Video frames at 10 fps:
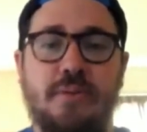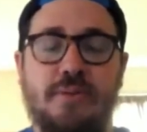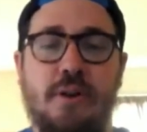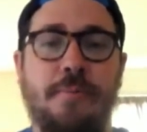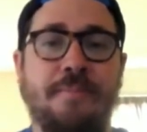
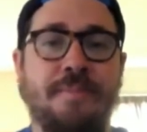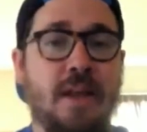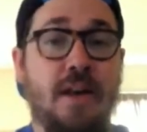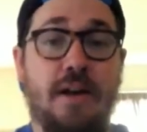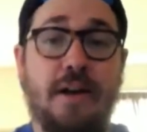So
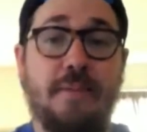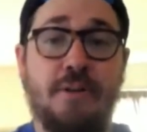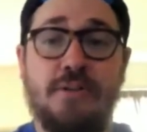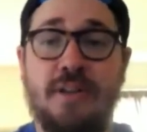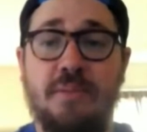uh,
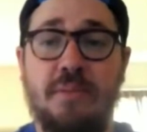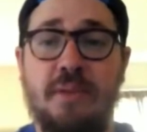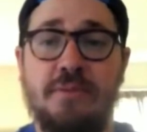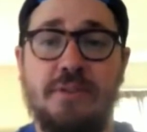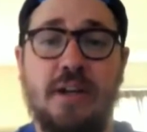personally, I'm, I'm
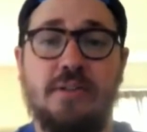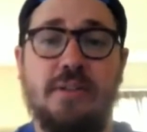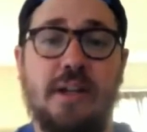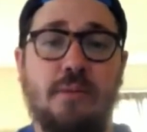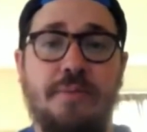just kind of staying
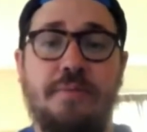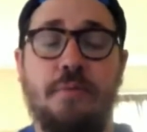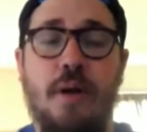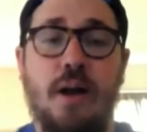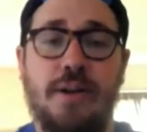away from the
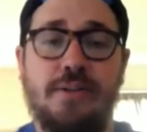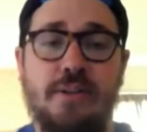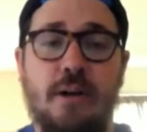Rockies there.